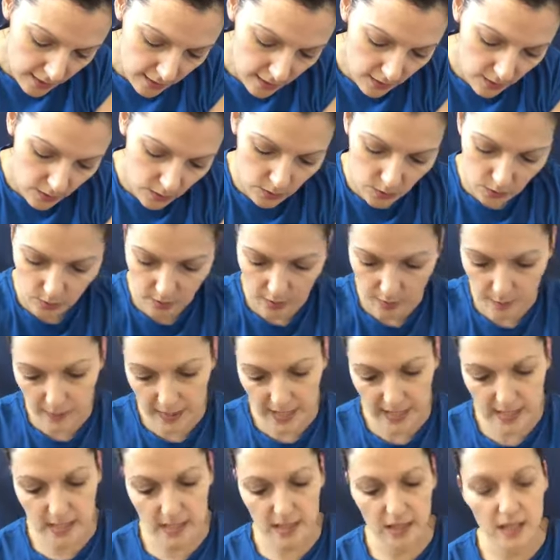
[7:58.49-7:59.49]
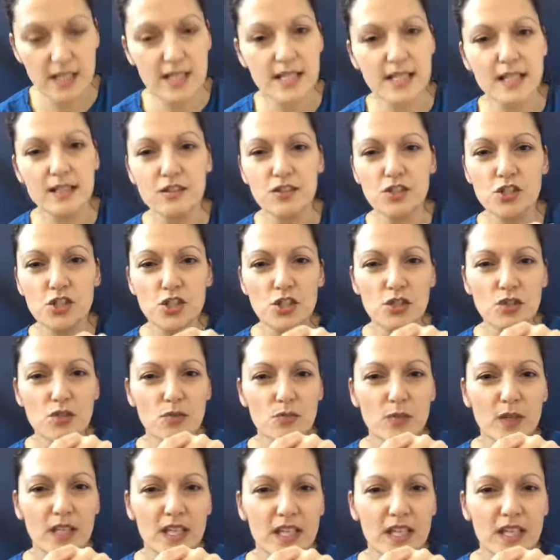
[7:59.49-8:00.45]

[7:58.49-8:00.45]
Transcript: Oh, plays a nice little tune when he